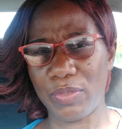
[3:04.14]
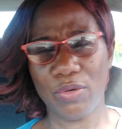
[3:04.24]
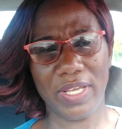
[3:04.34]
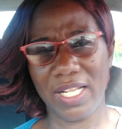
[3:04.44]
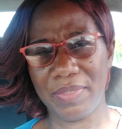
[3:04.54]
We
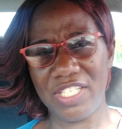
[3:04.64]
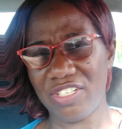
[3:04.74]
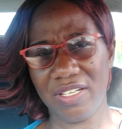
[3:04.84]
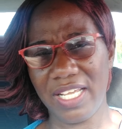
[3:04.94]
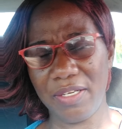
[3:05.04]
don't help
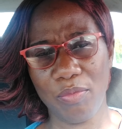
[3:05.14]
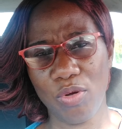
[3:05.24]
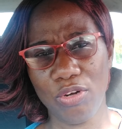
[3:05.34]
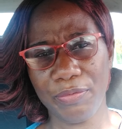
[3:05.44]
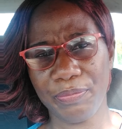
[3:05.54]
each other
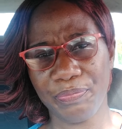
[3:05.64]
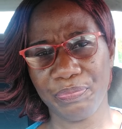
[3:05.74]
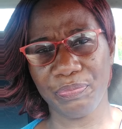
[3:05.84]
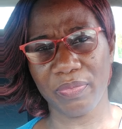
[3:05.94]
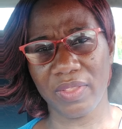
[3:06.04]
anymore.
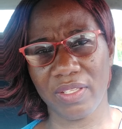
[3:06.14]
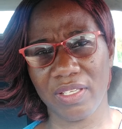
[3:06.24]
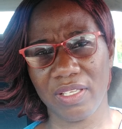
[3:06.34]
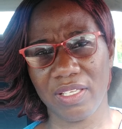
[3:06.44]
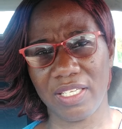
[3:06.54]

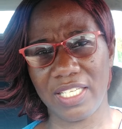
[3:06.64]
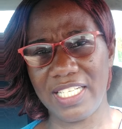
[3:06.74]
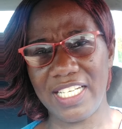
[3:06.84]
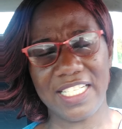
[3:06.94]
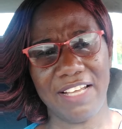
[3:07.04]
It
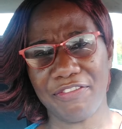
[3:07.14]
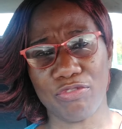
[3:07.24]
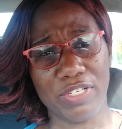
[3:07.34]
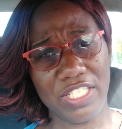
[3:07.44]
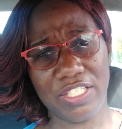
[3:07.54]
didn't have to
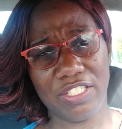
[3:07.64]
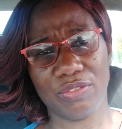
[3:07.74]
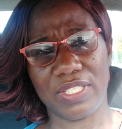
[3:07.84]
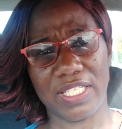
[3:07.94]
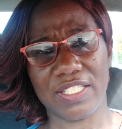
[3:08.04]
reach
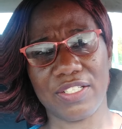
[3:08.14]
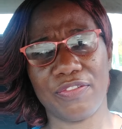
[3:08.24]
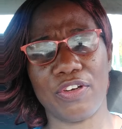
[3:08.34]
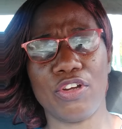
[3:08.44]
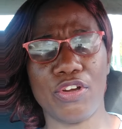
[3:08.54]
to this
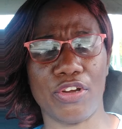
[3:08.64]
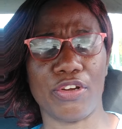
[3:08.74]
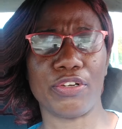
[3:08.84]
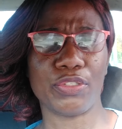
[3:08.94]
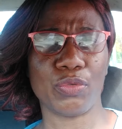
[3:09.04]
for
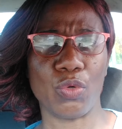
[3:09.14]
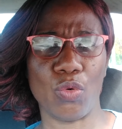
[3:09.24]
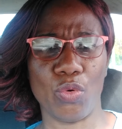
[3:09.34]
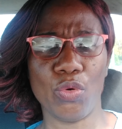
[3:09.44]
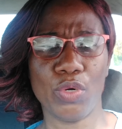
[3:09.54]
her to
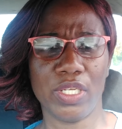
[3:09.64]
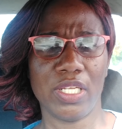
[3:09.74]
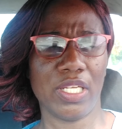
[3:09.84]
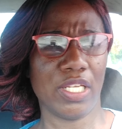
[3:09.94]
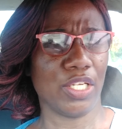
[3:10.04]
go
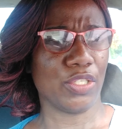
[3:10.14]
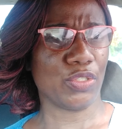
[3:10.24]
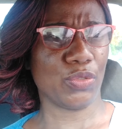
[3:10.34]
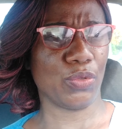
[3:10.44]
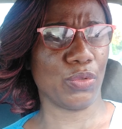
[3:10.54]

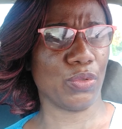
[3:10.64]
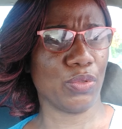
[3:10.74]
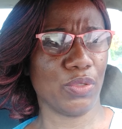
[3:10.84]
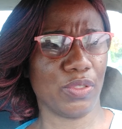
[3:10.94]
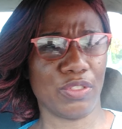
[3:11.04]
to
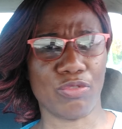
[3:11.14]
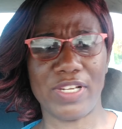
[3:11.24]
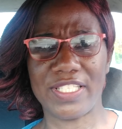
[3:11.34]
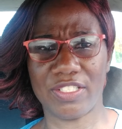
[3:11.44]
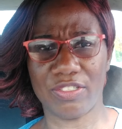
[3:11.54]
the
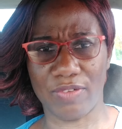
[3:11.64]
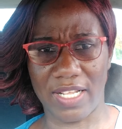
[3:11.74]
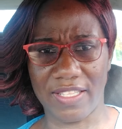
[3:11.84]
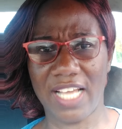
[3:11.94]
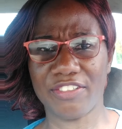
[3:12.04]

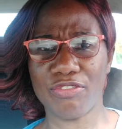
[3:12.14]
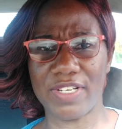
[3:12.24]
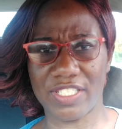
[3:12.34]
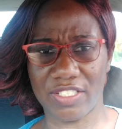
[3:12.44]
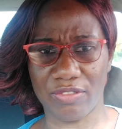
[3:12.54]
restaurant. Thank the
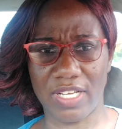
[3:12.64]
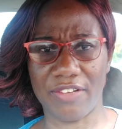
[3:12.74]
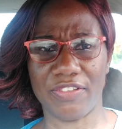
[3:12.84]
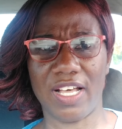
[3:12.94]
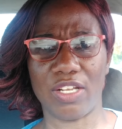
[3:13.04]

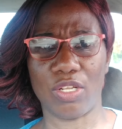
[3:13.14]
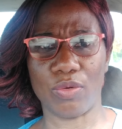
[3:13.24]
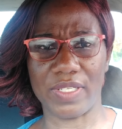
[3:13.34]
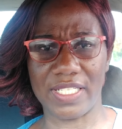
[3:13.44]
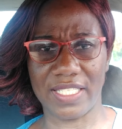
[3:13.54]
restaurant for
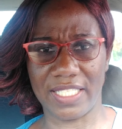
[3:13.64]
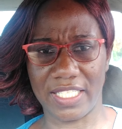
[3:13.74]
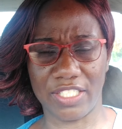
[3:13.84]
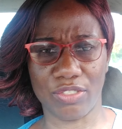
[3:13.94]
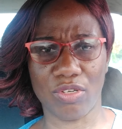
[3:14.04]
allowing this
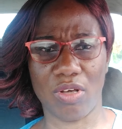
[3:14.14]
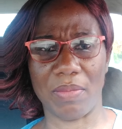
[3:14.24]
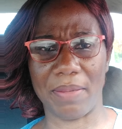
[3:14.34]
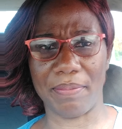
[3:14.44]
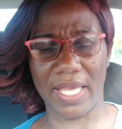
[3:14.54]
lady to come
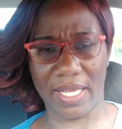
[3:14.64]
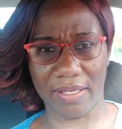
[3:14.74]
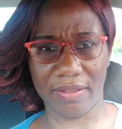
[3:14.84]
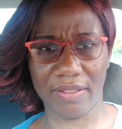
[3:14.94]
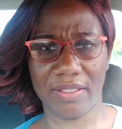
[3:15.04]
and
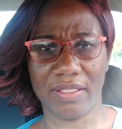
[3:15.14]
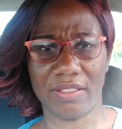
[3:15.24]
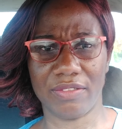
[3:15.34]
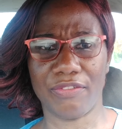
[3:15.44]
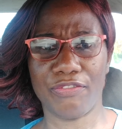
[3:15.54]
beg
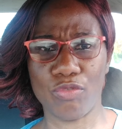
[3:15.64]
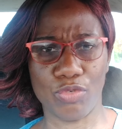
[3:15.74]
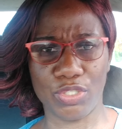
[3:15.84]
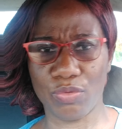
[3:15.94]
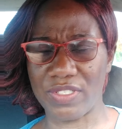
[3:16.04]

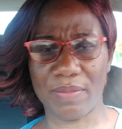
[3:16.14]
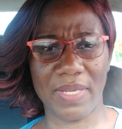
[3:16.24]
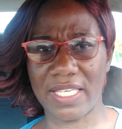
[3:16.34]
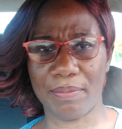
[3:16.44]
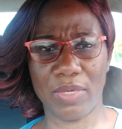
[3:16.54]
food. She wasn't
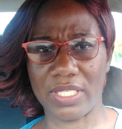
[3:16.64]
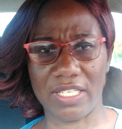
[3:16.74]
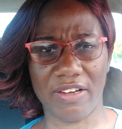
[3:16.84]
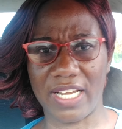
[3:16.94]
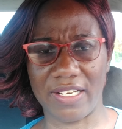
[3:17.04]
begging
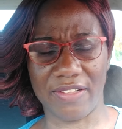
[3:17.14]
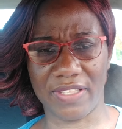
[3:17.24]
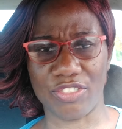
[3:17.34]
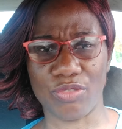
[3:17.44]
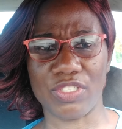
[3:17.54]
money or
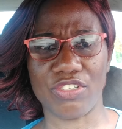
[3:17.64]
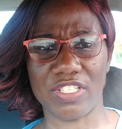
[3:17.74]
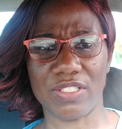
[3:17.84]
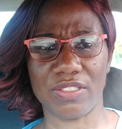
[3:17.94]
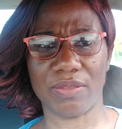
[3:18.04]
anything. She was
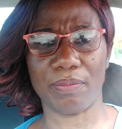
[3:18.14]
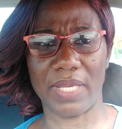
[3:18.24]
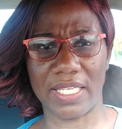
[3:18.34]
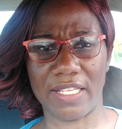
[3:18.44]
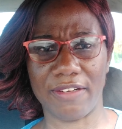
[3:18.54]
just
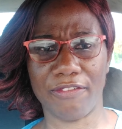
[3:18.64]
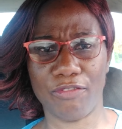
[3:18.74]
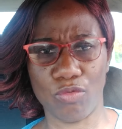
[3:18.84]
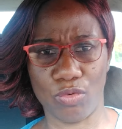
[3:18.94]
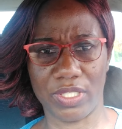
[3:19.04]
begging
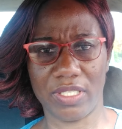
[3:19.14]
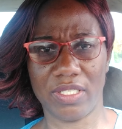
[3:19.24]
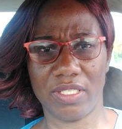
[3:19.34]
food.